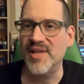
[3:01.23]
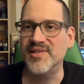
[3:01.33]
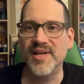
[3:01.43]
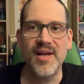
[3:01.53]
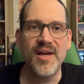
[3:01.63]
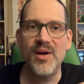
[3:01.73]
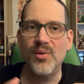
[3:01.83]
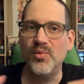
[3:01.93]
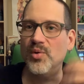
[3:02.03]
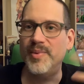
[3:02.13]
It's like
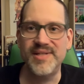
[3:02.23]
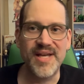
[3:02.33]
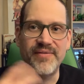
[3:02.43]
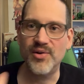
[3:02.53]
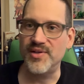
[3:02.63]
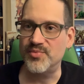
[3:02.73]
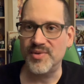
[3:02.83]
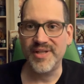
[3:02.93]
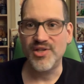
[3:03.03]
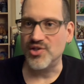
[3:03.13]
Ruby's having all these
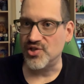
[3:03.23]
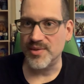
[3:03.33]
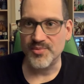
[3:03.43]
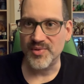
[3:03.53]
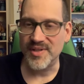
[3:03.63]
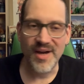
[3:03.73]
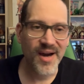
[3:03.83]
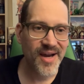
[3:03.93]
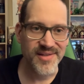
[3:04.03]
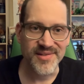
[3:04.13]
relationships with the
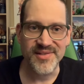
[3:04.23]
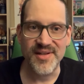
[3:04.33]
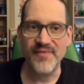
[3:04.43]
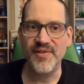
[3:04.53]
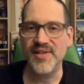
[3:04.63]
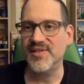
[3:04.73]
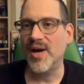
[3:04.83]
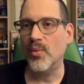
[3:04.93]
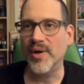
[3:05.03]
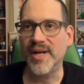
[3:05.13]
guys and stuff, and that's
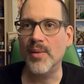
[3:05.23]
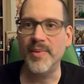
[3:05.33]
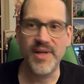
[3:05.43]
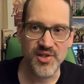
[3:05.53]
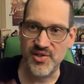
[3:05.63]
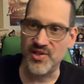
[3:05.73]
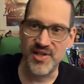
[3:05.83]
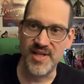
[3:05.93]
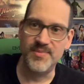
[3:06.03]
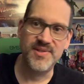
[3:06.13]
not working out because she
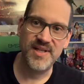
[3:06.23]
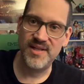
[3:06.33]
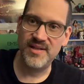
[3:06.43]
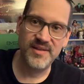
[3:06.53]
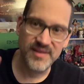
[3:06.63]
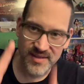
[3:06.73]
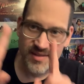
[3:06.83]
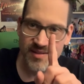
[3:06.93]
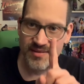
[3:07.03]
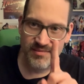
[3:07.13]
keeps seeing
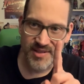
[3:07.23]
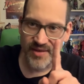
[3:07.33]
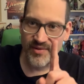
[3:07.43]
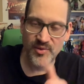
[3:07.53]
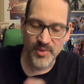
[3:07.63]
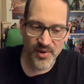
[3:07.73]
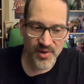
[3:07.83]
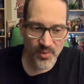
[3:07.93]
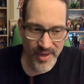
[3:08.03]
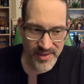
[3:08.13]
this 73 yard
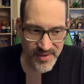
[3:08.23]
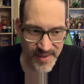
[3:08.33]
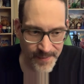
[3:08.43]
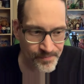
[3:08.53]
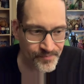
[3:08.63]
away thing.